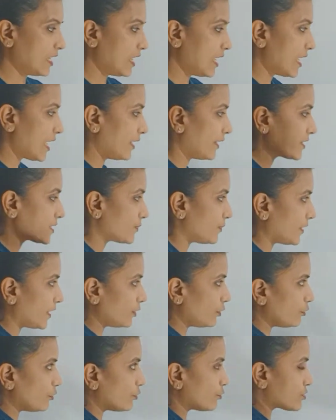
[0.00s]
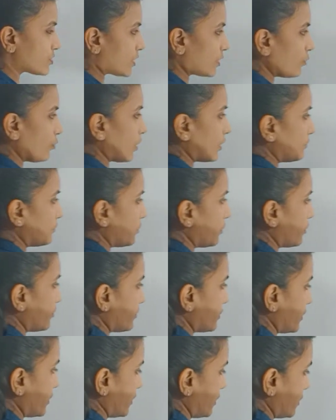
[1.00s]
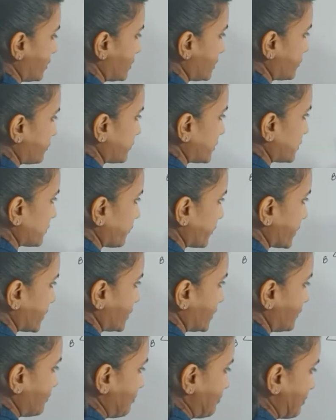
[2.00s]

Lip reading: I'll explain you using one more different figure.